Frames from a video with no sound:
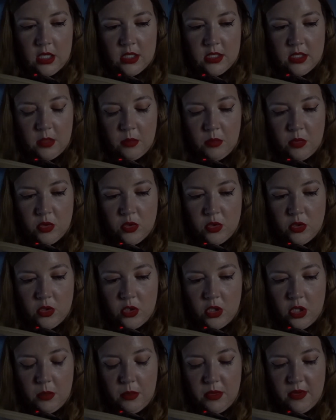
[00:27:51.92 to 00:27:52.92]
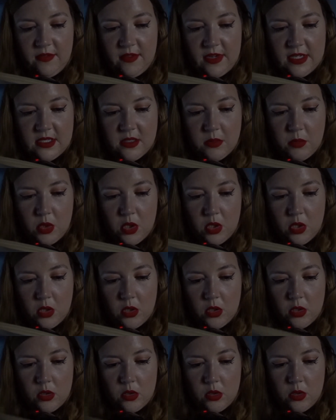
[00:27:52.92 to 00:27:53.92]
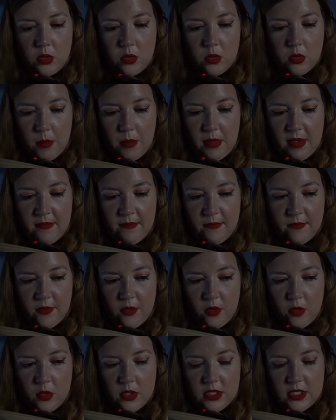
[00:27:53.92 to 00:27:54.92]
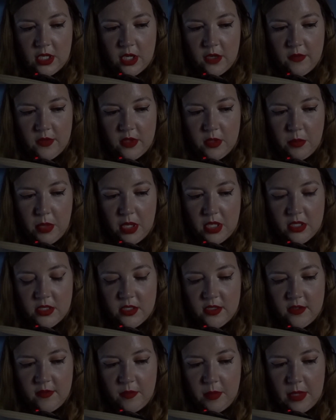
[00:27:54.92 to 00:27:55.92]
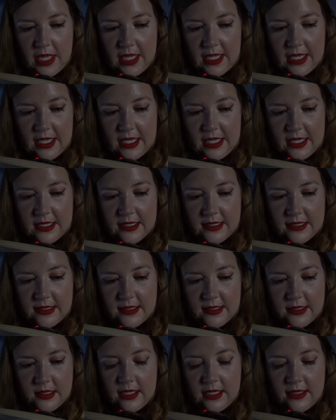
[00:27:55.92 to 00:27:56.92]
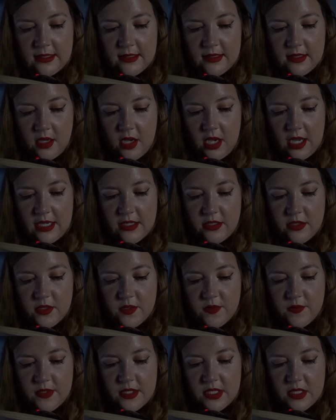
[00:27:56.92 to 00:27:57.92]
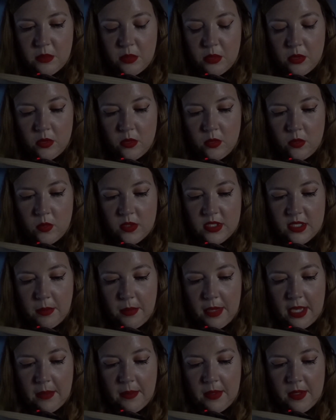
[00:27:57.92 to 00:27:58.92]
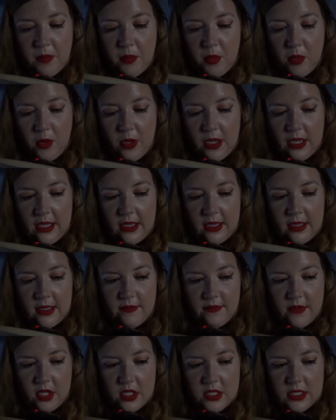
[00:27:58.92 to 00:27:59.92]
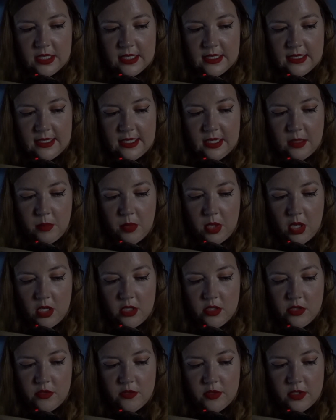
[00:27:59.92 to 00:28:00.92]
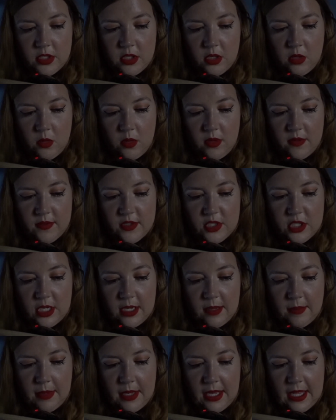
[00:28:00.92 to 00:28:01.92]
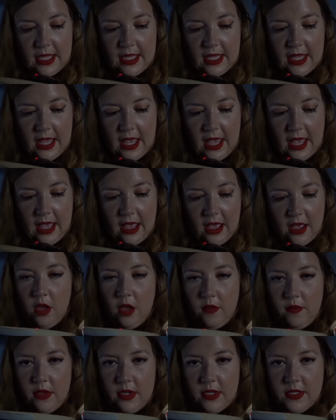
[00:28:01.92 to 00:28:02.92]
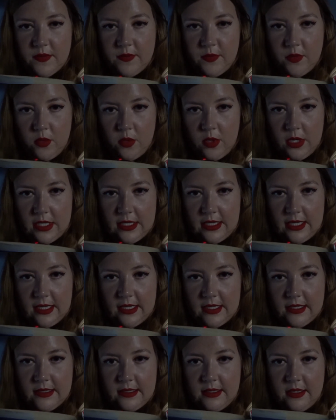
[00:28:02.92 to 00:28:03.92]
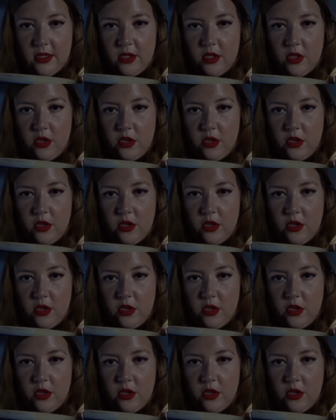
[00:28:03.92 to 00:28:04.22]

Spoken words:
Dumbledore and Professor McGonagall bent forward over the bundle of blankets. Inside, just visible, was a baby boy, fast asleep under a doll of jet black hair. Over his forehead they could see a